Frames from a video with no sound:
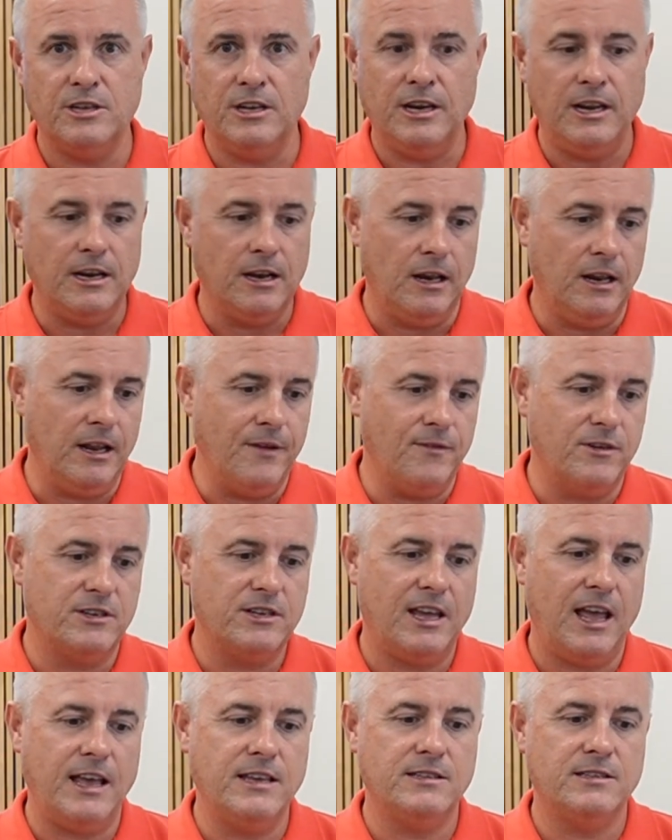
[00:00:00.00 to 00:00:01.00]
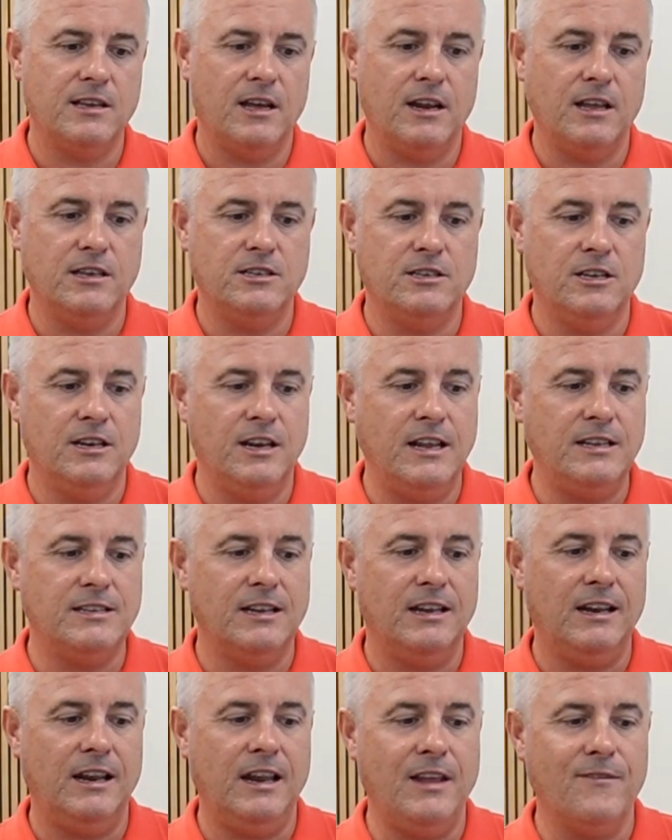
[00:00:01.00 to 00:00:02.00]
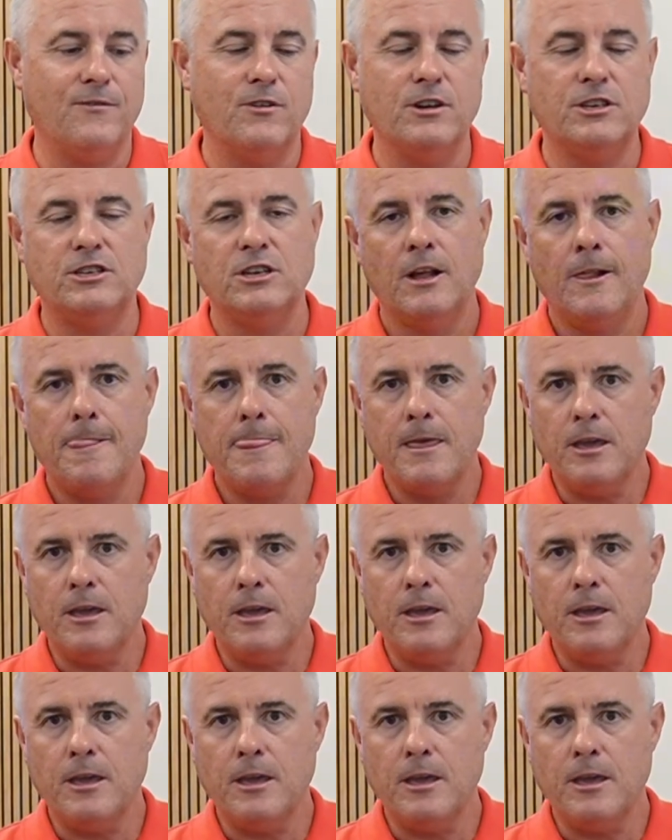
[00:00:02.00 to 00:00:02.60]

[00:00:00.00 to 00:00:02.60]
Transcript: You need to leverage case studies. You need to leverage